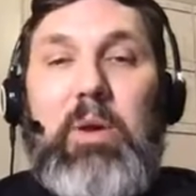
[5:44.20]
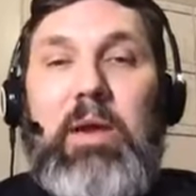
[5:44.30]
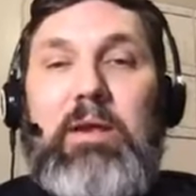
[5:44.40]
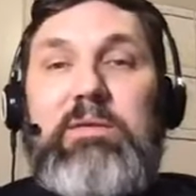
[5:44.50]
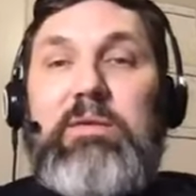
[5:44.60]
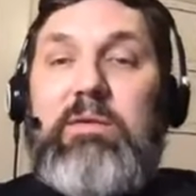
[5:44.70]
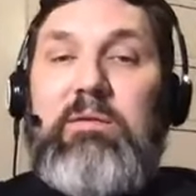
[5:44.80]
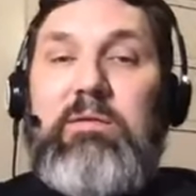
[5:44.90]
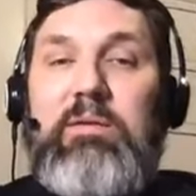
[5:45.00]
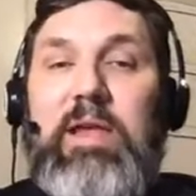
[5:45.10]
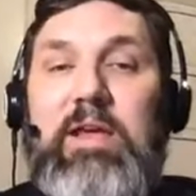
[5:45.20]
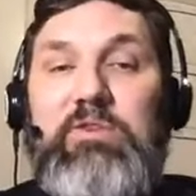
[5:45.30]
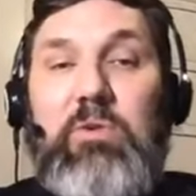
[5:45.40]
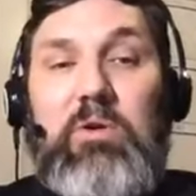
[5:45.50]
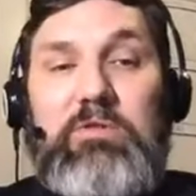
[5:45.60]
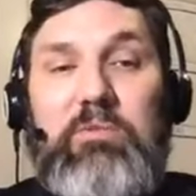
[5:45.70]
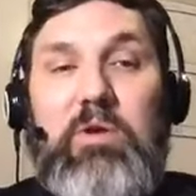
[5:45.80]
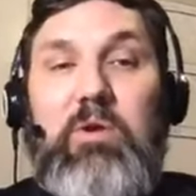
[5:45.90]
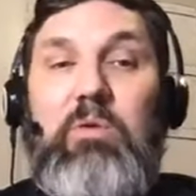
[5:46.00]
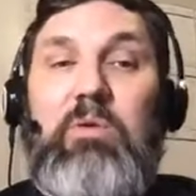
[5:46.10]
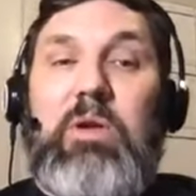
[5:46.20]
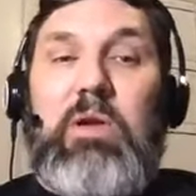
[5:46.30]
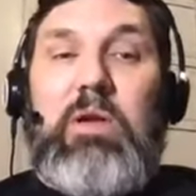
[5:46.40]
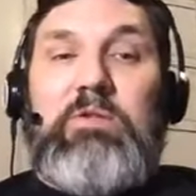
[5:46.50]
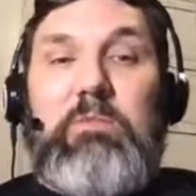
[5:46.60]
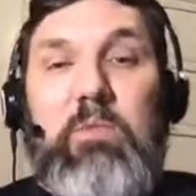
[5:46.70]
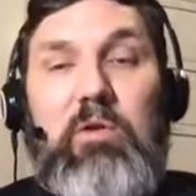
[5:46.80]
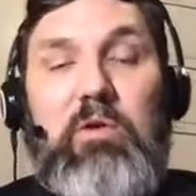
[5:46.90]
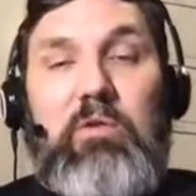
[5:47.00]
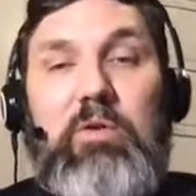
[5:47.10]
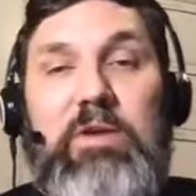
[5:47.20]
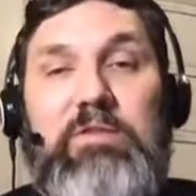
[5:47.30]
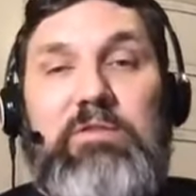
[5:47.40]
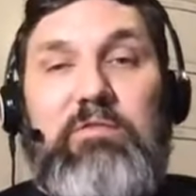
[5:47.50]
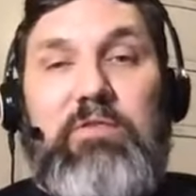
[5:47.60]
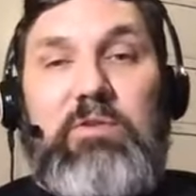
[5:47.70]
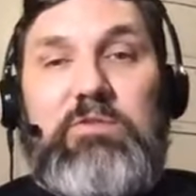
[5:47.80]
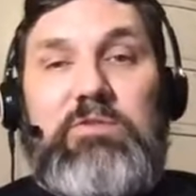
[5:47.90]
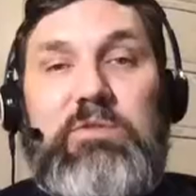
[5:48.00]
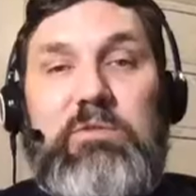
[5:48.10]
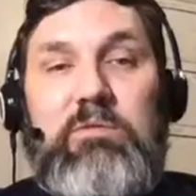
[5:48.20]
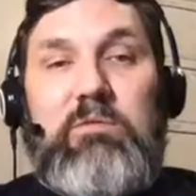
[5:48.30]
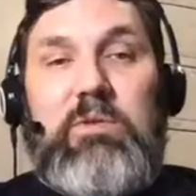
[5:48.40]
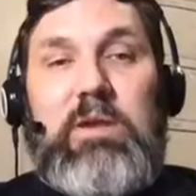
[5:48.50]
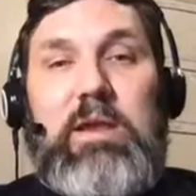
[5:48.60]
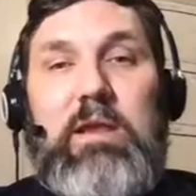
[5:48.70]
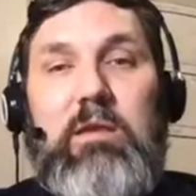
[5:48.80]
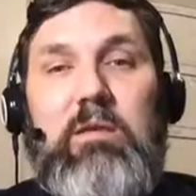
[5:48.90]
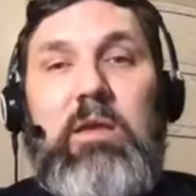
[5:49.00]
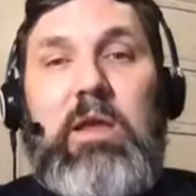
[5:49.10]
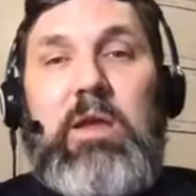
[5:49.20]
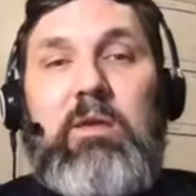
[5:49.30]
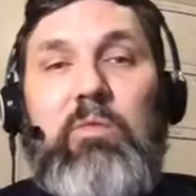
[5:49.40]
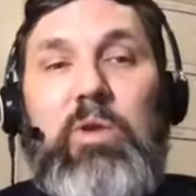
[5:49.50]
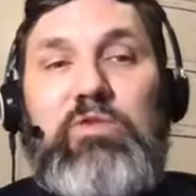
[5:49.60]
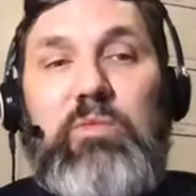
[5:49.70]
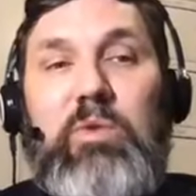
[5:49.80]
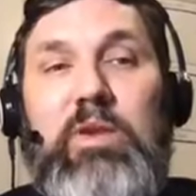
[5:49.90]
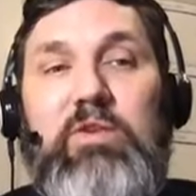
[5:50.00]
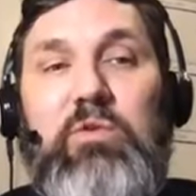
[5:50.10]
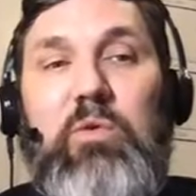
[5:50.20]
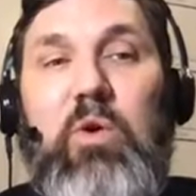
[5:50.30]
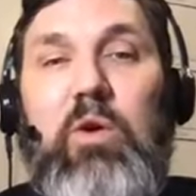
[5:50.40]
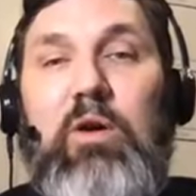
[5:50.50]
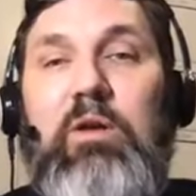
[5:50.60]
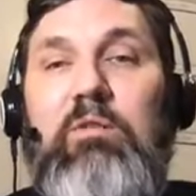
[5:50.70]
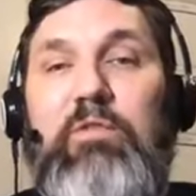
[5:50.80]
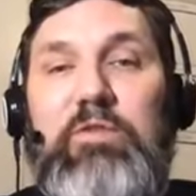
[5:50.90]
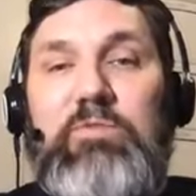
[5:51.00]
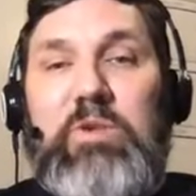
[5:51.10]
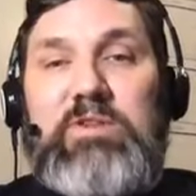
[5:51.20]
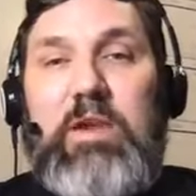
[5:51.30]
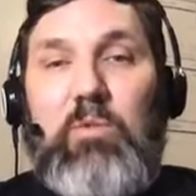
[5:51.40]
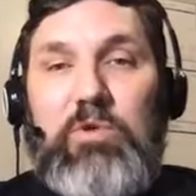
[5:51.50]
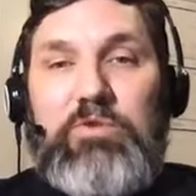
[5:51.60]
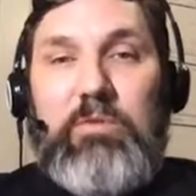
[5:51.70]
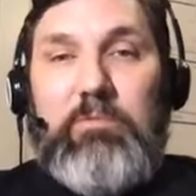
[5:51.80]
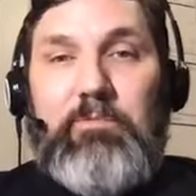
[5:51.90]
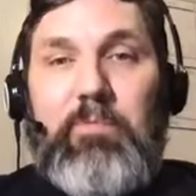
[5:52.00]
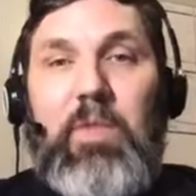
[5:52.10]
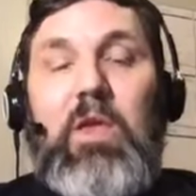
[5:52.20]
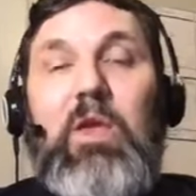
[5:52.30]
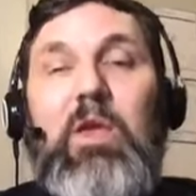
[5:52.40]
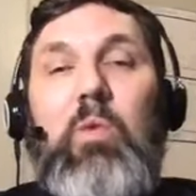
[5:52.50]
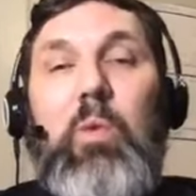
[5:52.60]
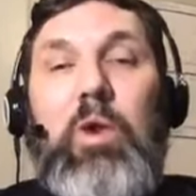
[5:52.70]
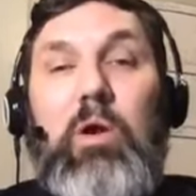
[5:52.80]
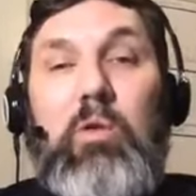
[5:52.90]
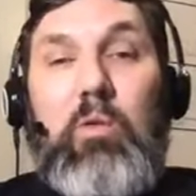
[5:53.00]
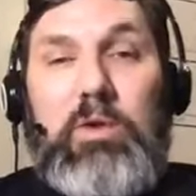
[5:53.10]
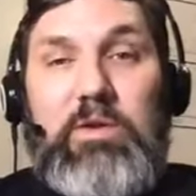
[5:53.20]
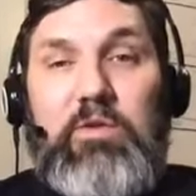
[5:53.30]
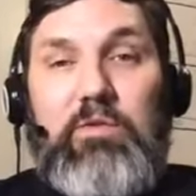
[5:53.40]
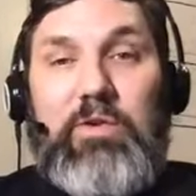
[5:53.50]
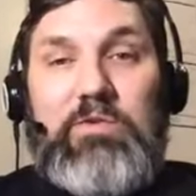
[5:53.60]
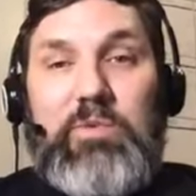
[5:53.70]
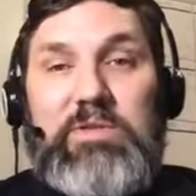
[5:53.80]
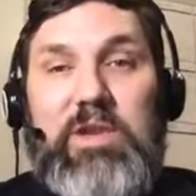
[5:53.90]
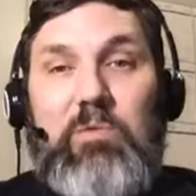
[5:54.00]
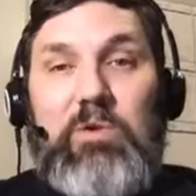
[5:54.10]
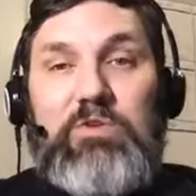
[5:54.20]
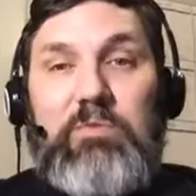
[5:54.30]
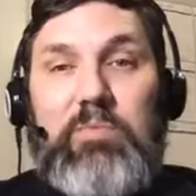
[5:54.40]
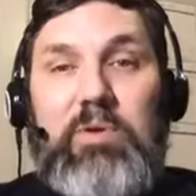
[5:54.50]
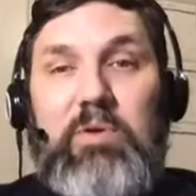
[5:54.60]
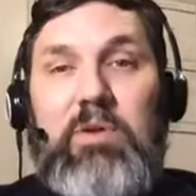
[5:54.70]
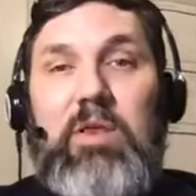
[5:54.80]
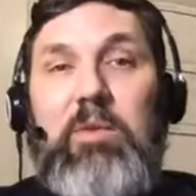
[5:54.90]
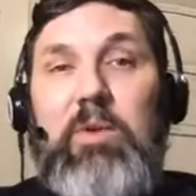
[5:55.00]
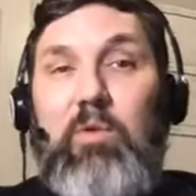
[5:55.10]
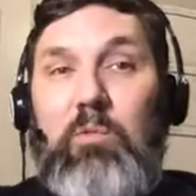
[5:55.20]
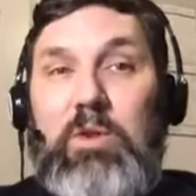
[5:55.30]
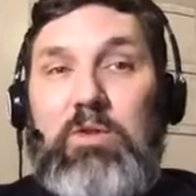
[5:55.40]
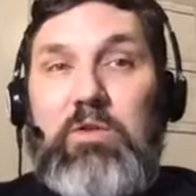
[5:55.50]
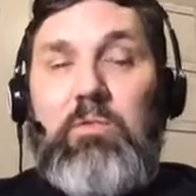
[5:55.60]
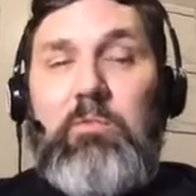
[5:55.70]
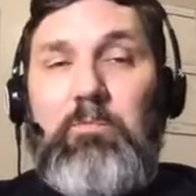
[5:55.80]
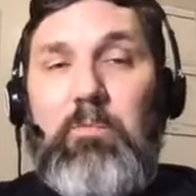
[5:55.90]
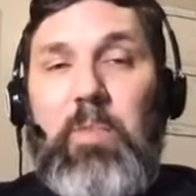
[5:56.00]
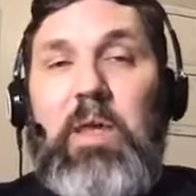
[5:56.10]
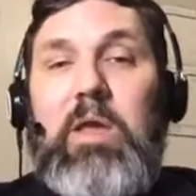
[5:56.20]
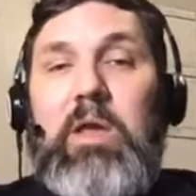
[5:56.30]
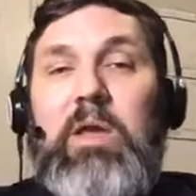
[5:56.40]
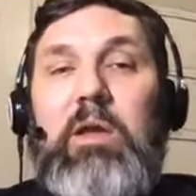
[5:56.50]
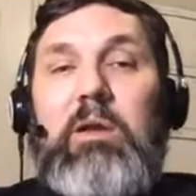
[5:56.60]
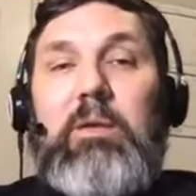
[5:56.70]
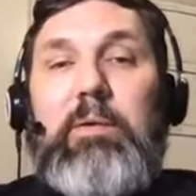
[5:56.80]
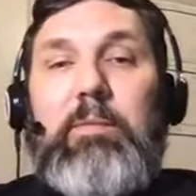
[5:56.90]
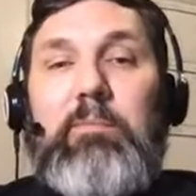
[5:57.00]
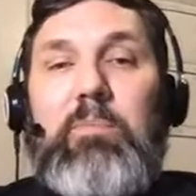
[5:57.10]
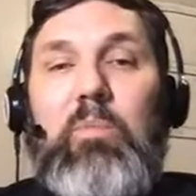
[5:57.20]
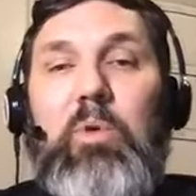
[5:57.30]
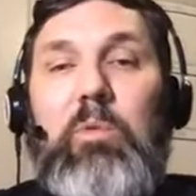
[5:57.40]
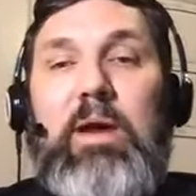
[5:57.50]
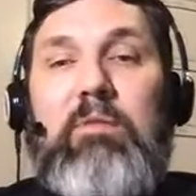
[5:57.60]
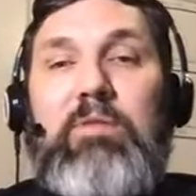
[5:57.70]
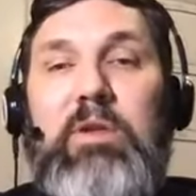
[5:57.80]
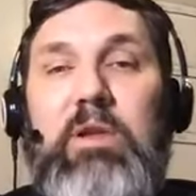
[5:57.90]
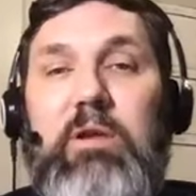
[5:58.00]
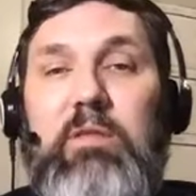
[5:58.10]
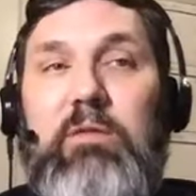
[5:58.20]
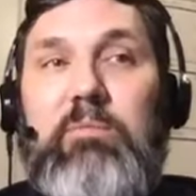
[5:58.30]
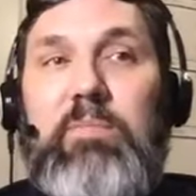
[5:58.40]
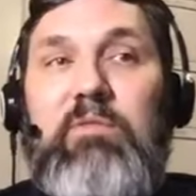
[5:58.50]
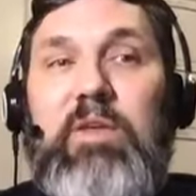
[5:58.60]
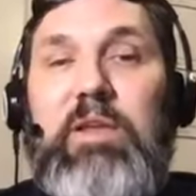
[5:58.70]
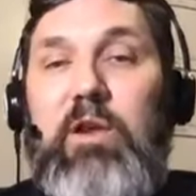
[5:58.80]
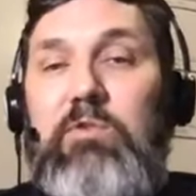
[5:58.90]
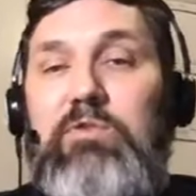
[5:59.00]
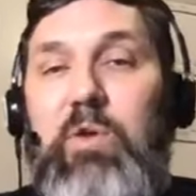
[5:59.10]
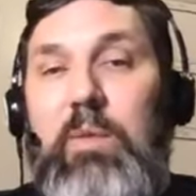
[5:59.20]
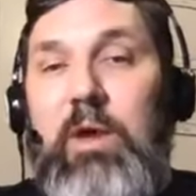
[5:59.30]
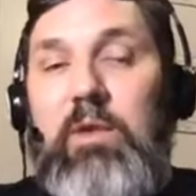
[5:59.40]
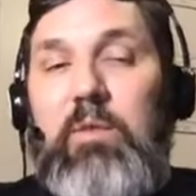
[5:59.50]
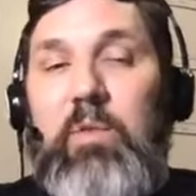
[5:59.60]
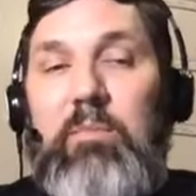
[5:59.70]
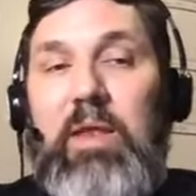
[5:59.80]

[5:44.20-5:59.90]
but as you also know, tomorrow is the first, and we generally do our First Wednesday worship. We are going to do First Wednesday worship like we normally do. Um, we will have the, uh, the the videos on there that